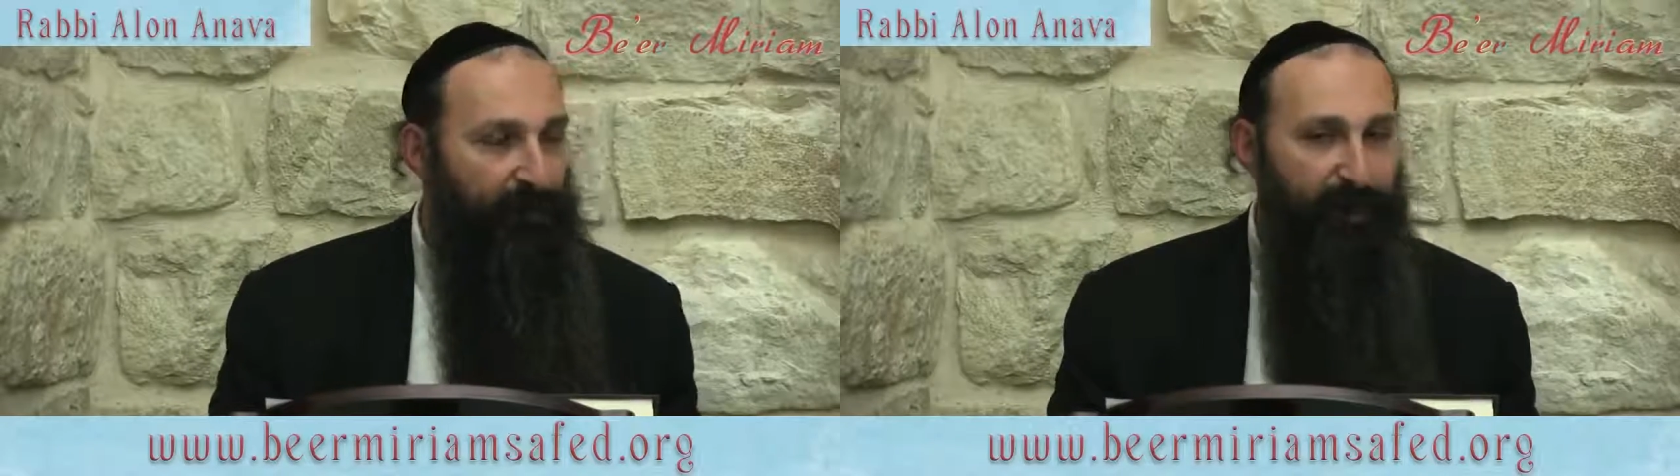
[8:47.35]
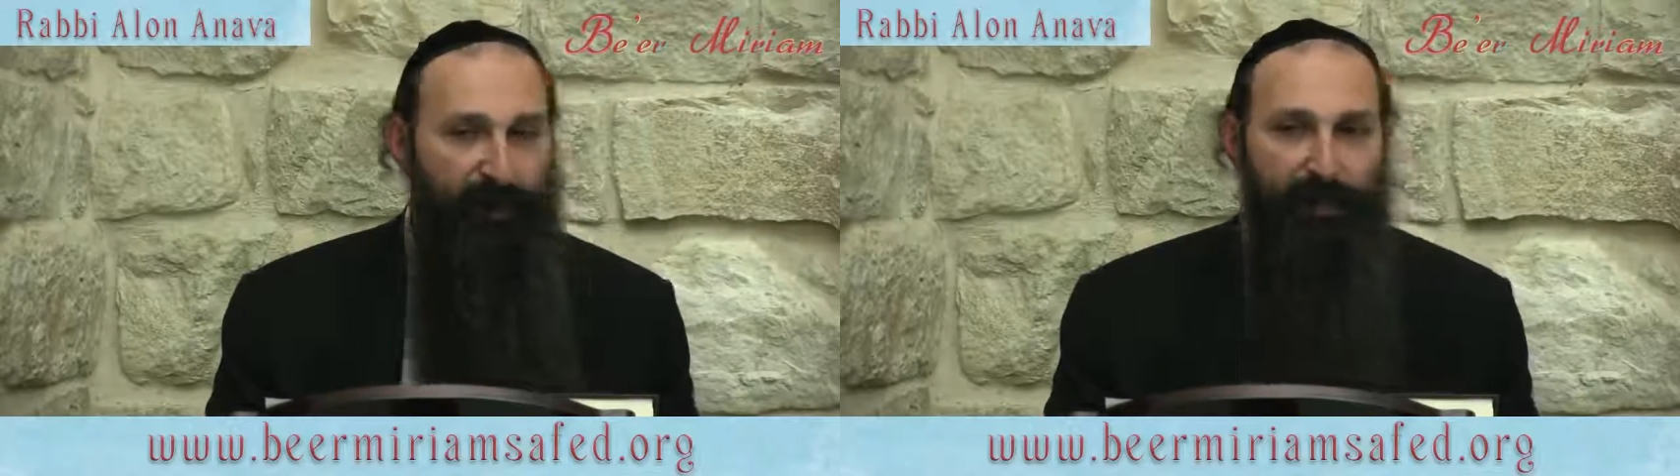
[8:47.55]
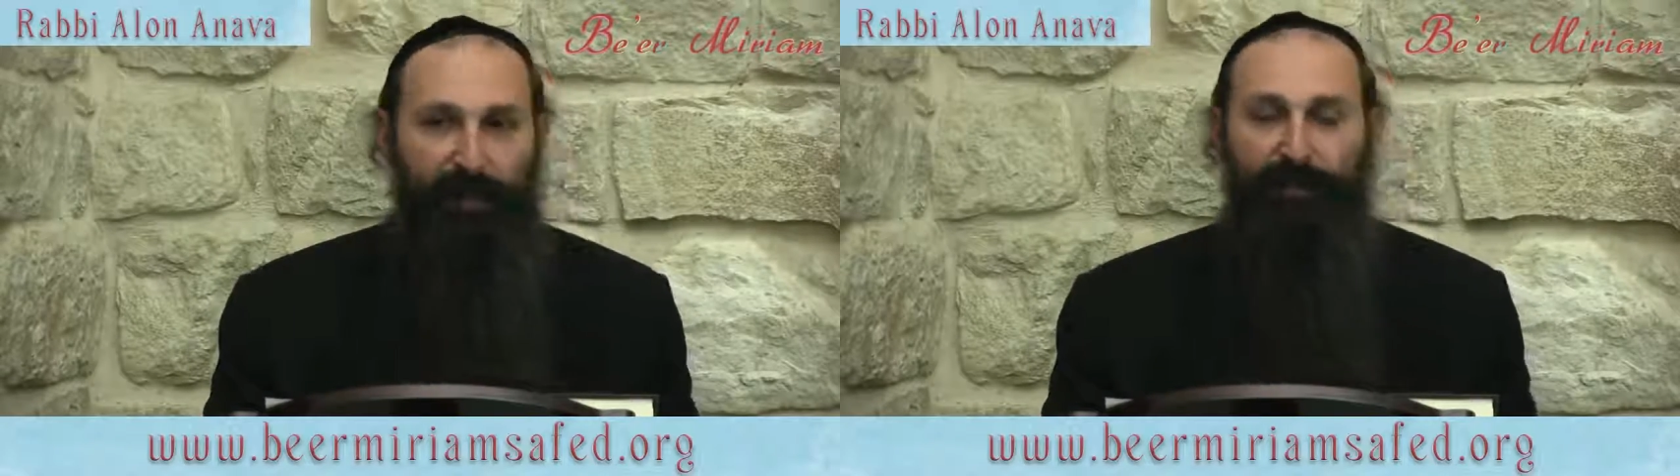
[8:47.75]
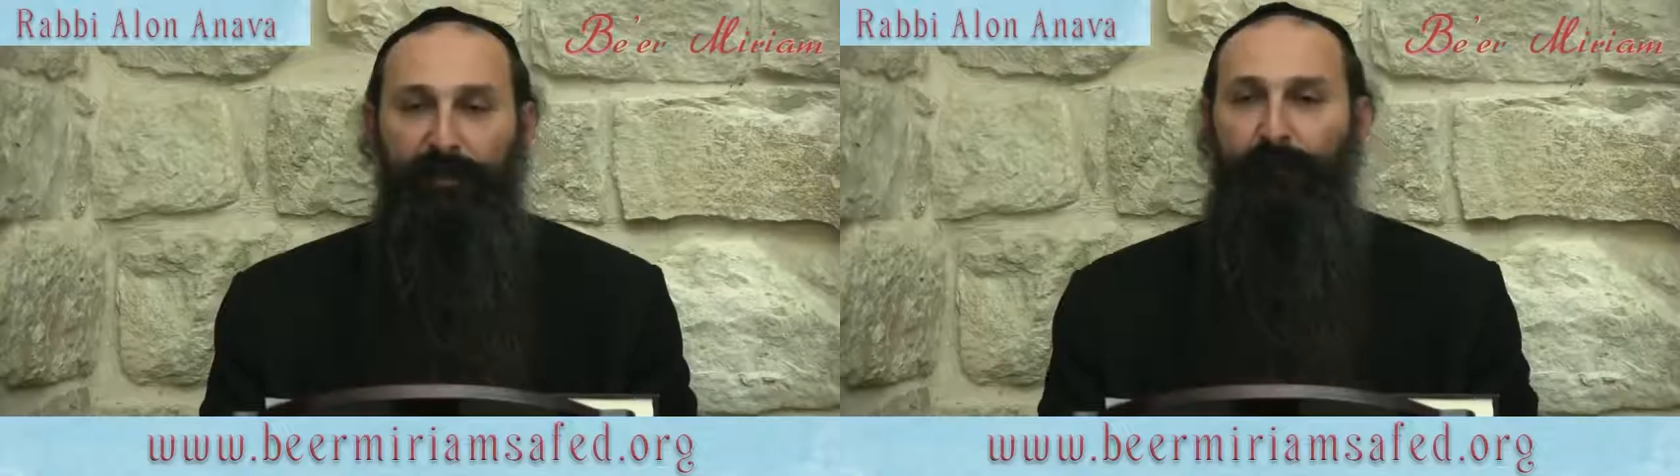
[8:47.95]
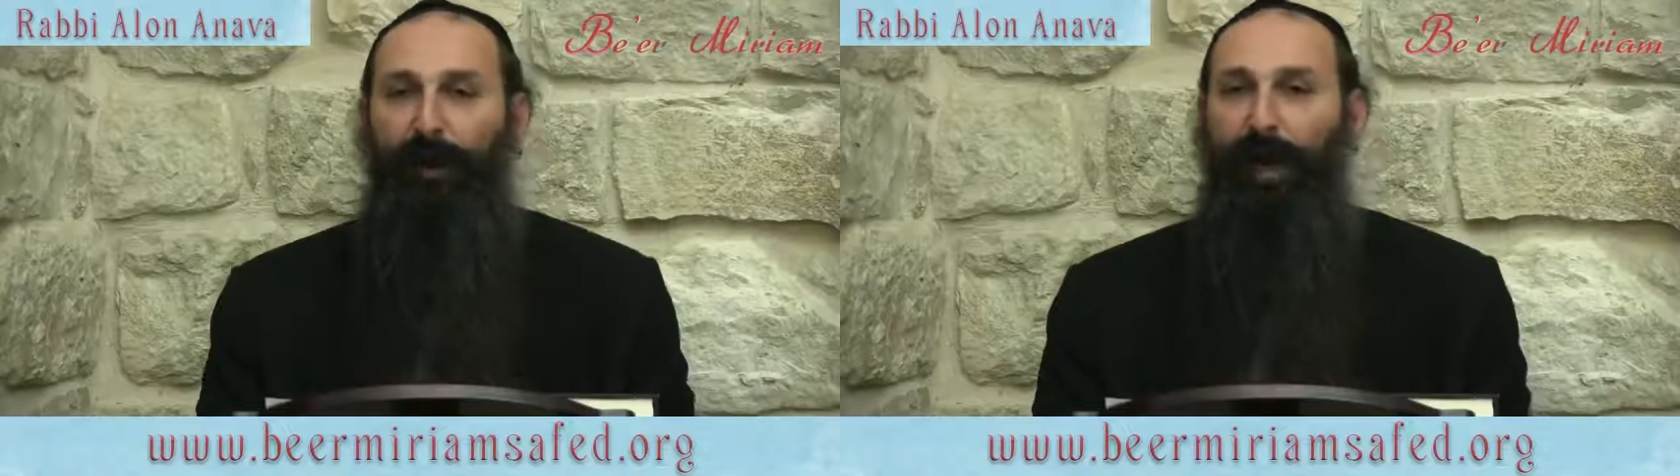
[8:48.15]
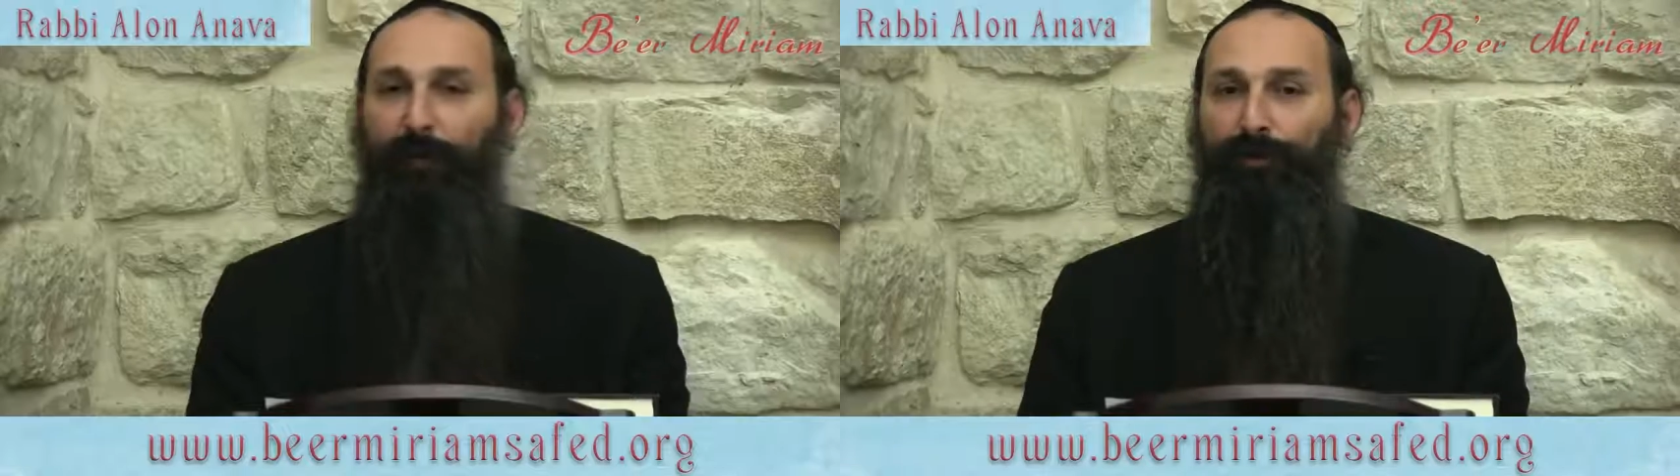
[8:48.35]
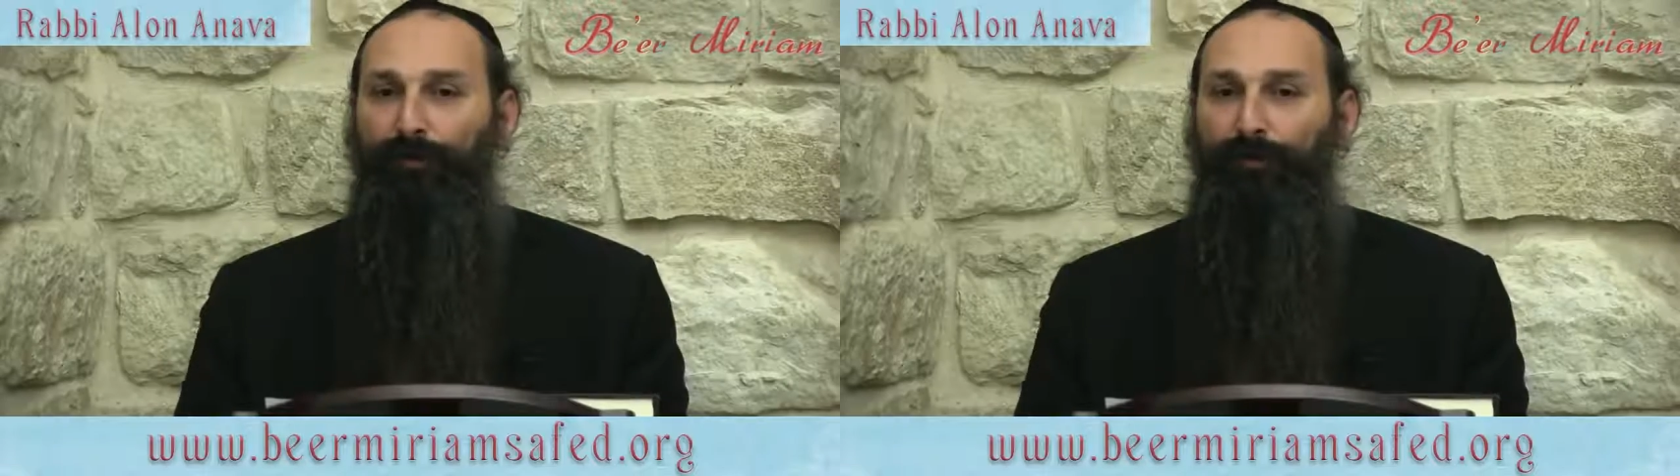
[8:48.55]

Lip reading: Netzach is the power